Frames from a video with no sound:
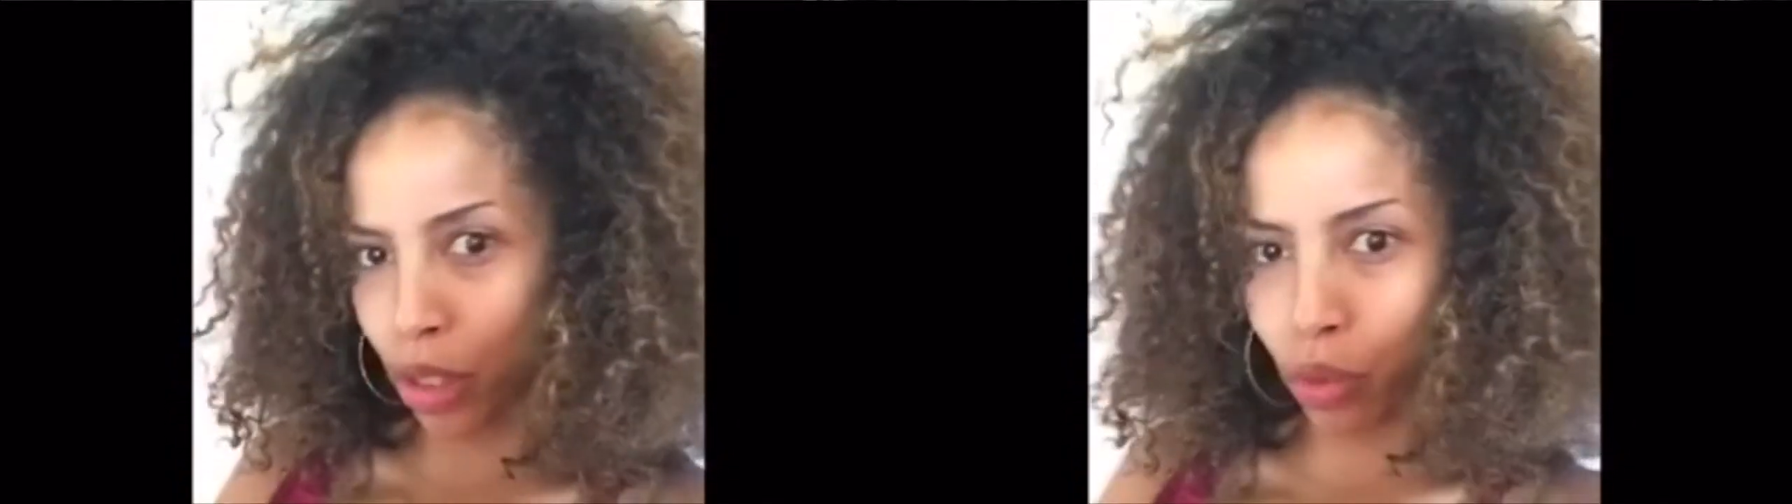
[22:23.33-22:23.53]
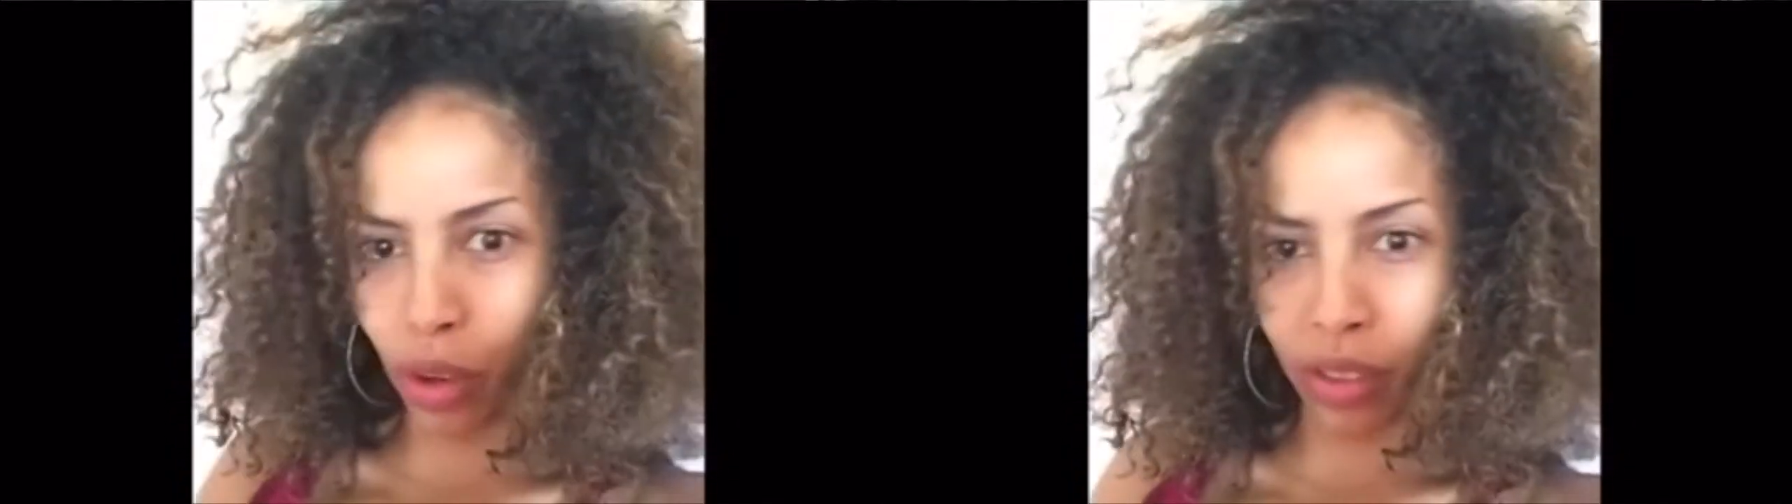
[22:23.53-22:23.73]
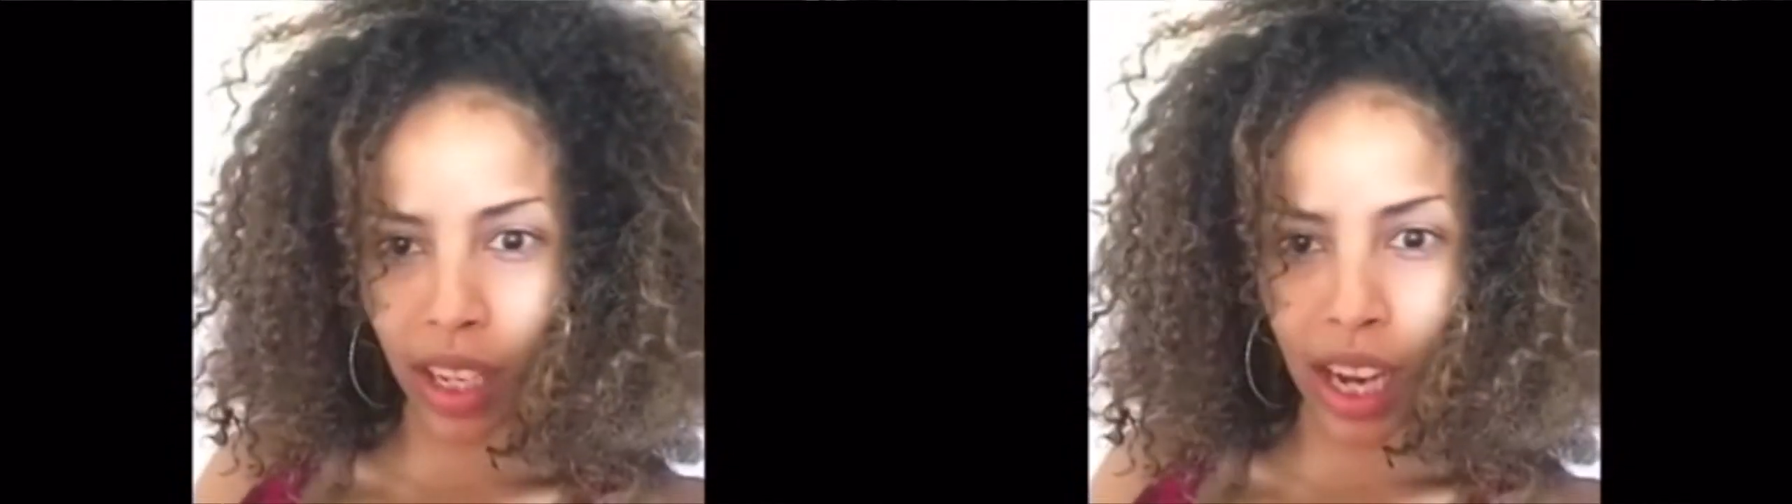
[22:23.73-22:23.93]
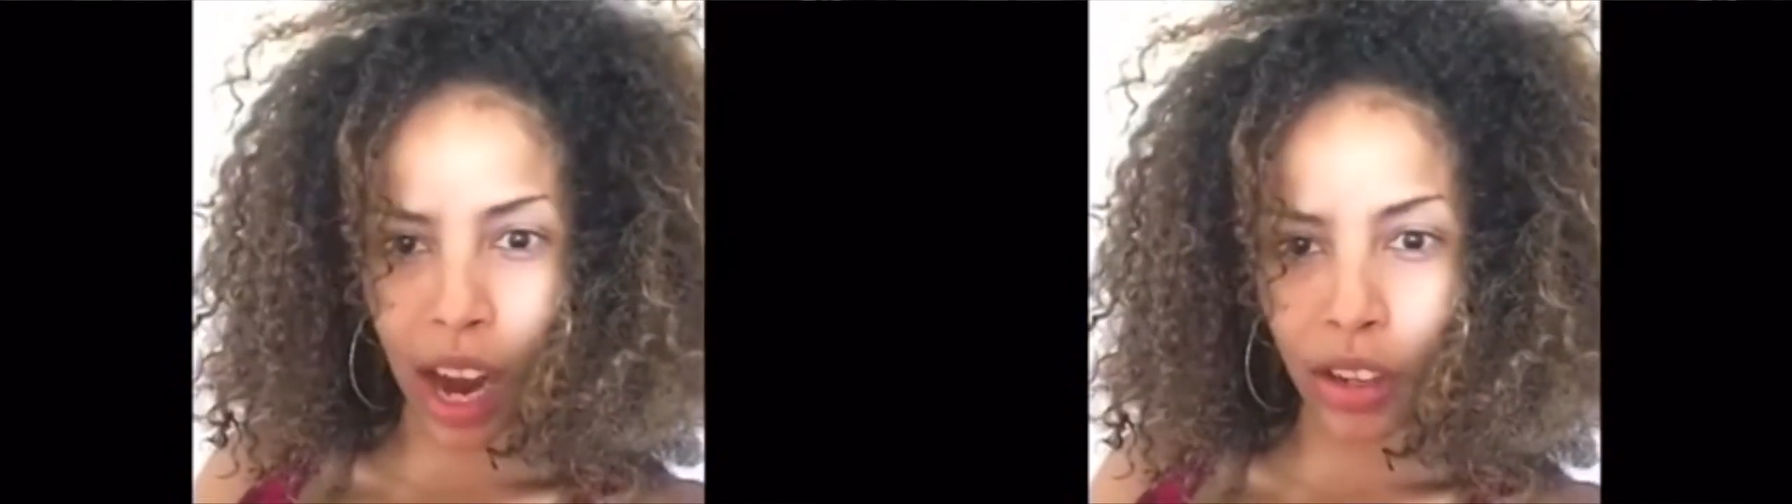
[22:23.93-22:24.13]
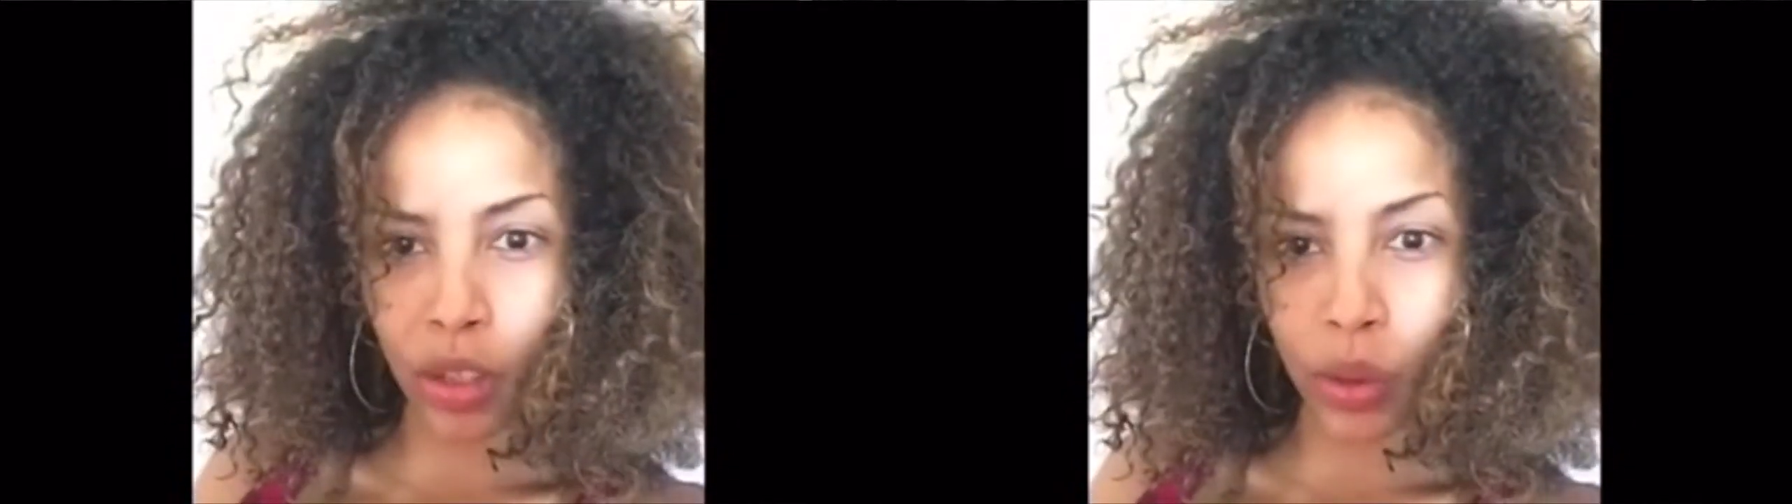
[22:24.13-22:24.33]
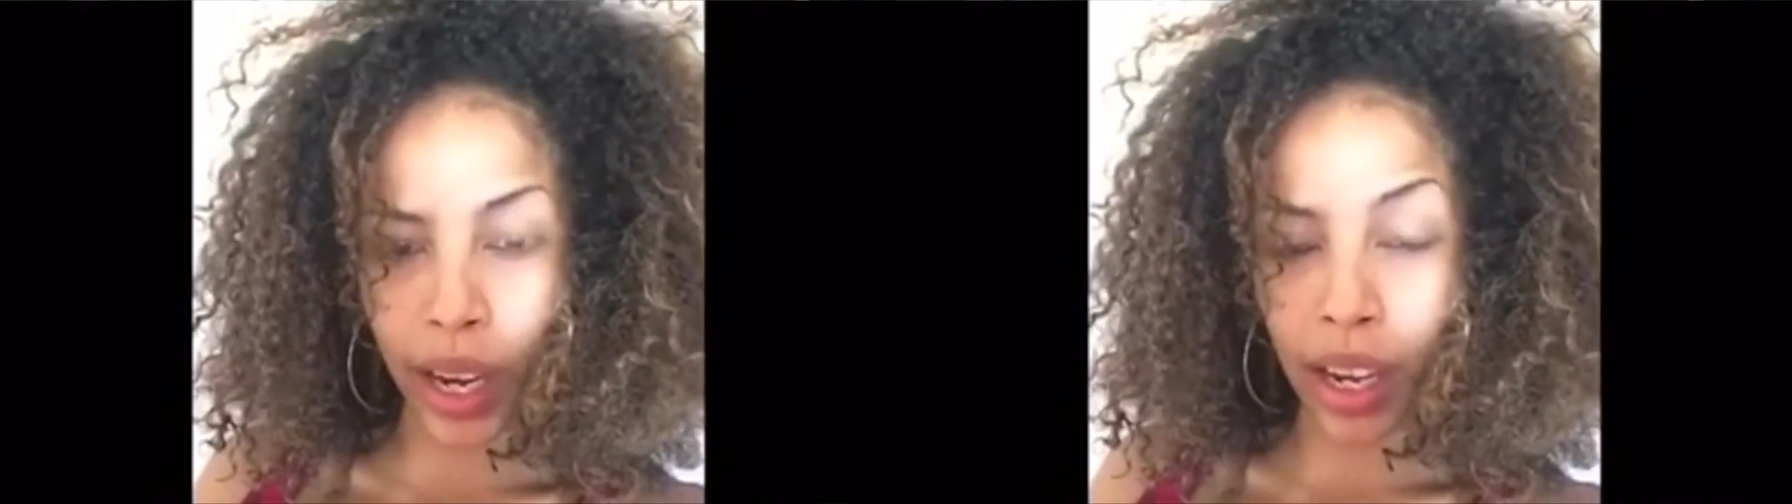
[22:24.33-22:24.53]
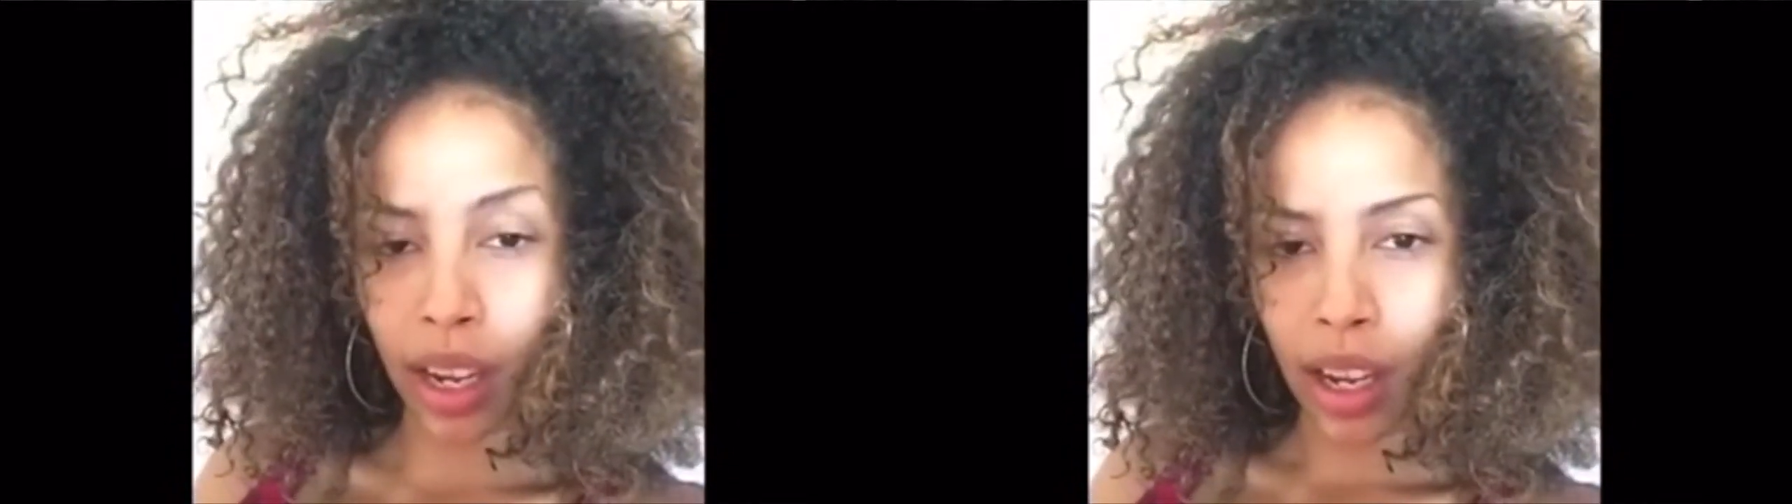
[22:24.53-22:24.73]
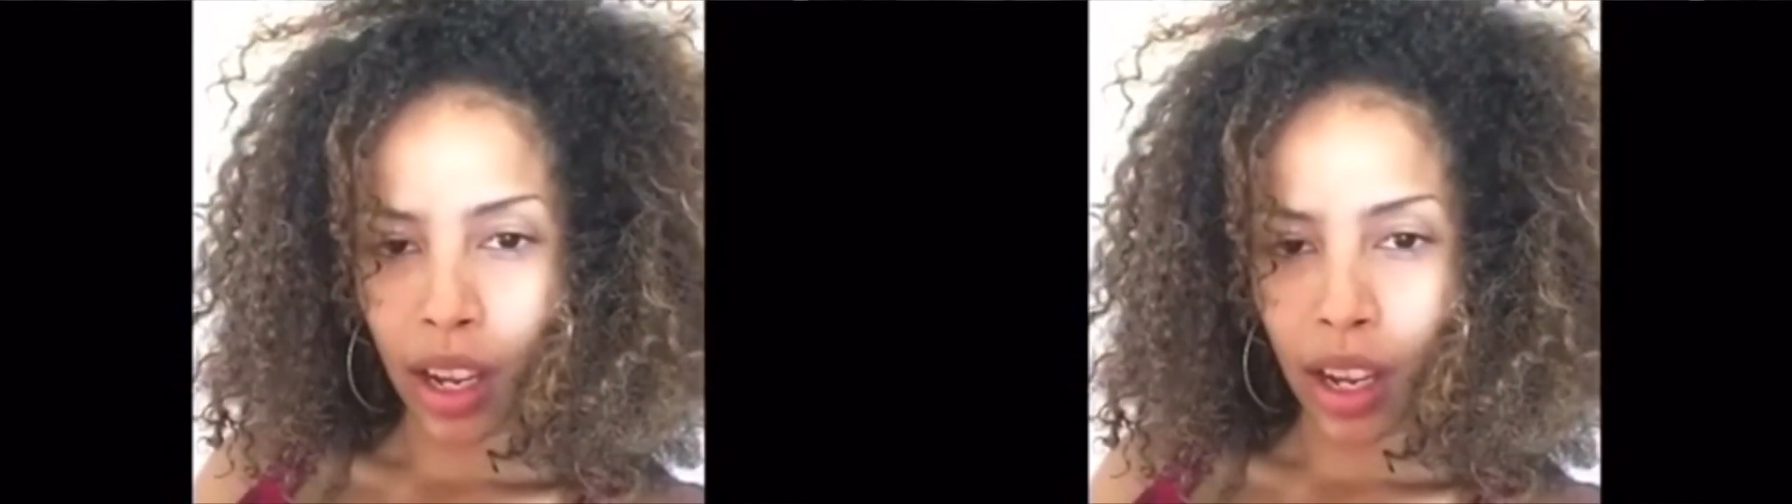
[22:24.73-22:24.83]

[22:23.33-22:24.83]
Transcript: me swerve and get out of his way.